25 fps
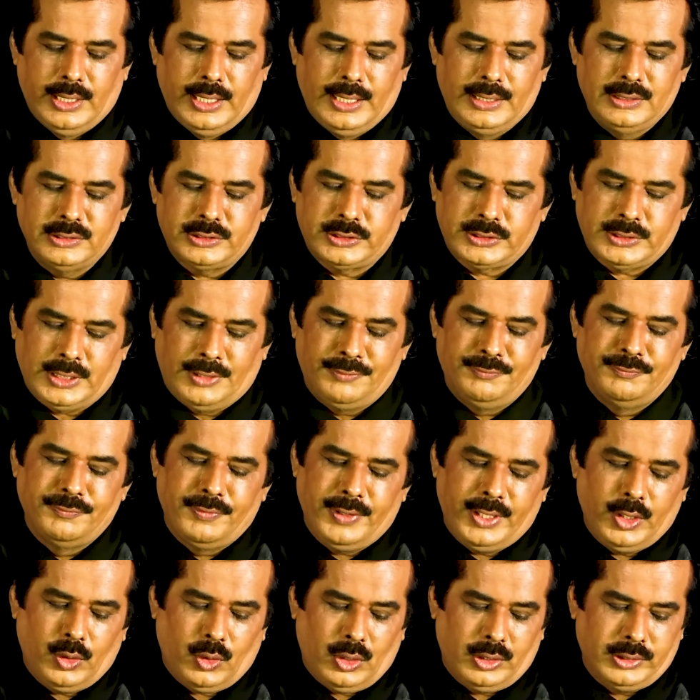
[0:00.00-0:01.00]
in some
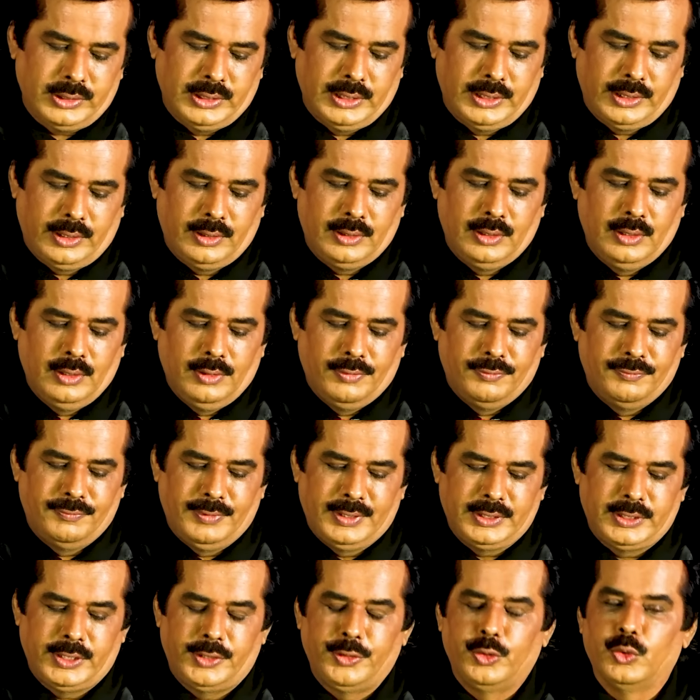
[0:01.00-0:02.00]
way or other,
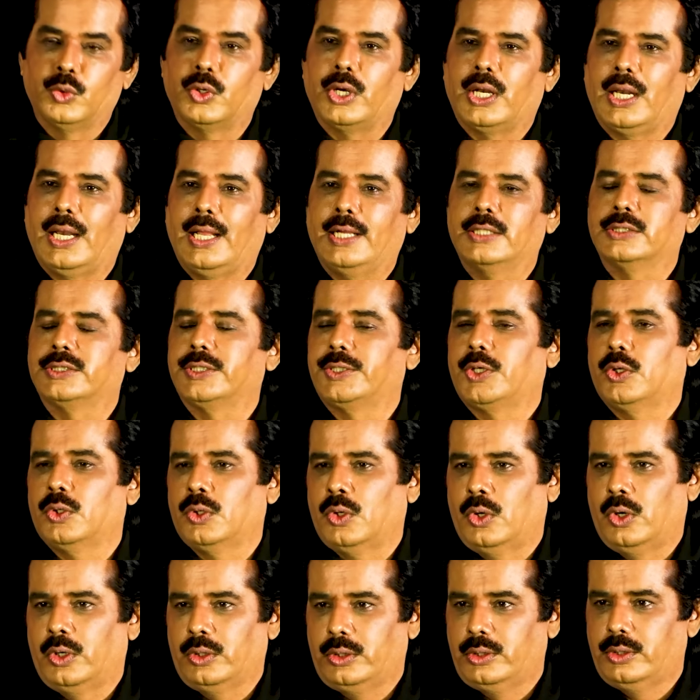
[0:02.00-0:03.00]
whether you realize it or
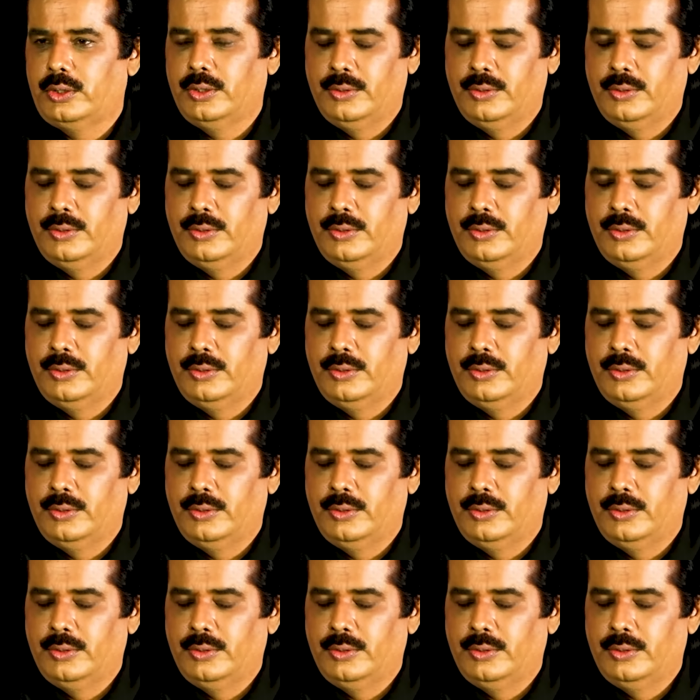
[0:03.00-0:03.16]
not.